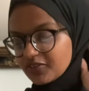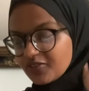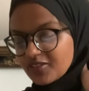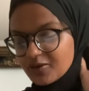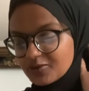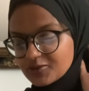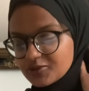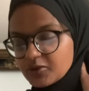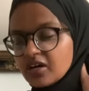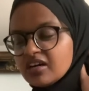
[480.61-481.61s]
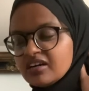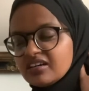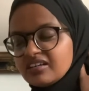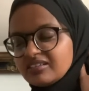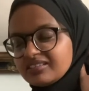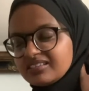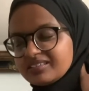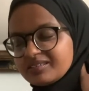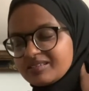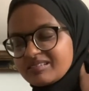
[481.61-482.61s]
for that role too.
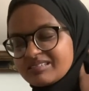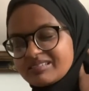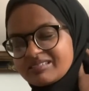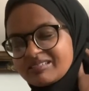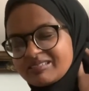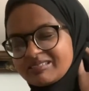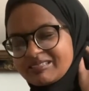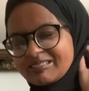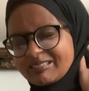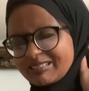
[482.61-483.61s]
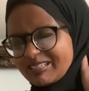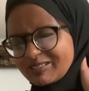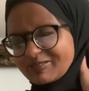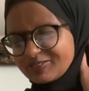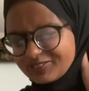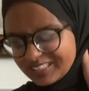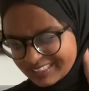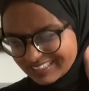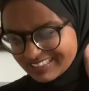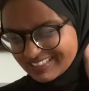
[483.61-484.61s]

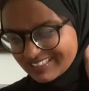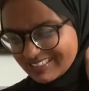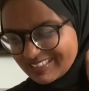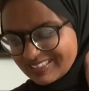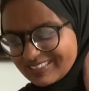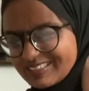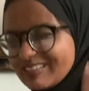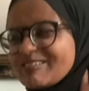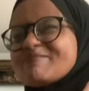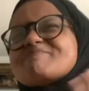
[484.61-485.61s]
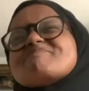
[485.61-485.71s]
Awkwafina is Scuttle.